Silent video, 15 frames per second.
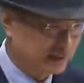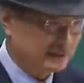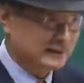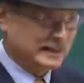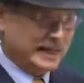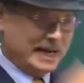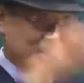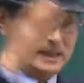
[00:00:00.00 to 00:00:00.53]

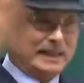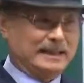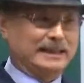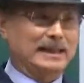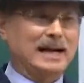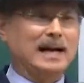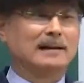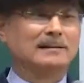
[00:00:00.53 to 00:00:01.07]
care of
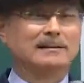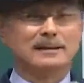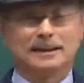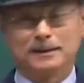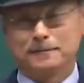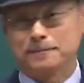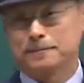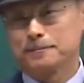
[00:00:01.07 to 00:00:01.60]

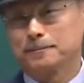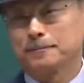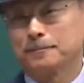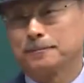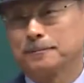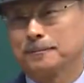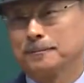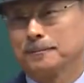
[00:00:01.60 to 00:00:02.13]
ourselves.
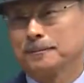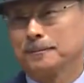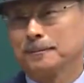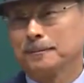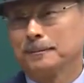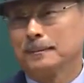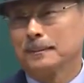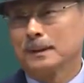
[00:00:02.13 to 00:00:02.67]

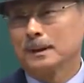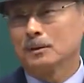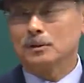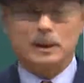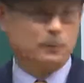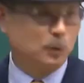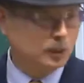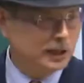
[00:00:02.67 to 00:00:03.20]

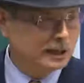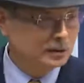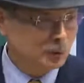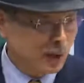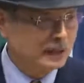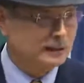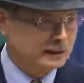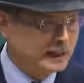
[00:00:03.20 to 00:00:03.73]
How
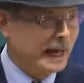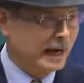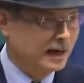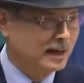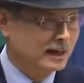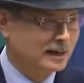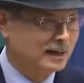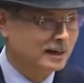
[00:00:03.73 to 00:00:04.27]
and with
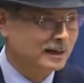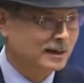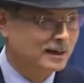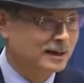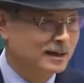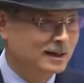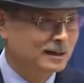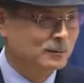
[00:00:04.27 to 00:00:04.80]
what are we
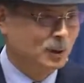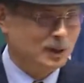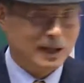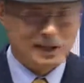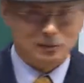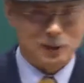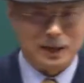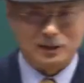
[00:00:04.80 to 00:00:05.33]
going to
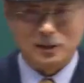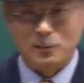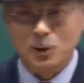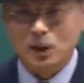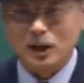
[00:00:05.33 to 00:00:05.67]
take care of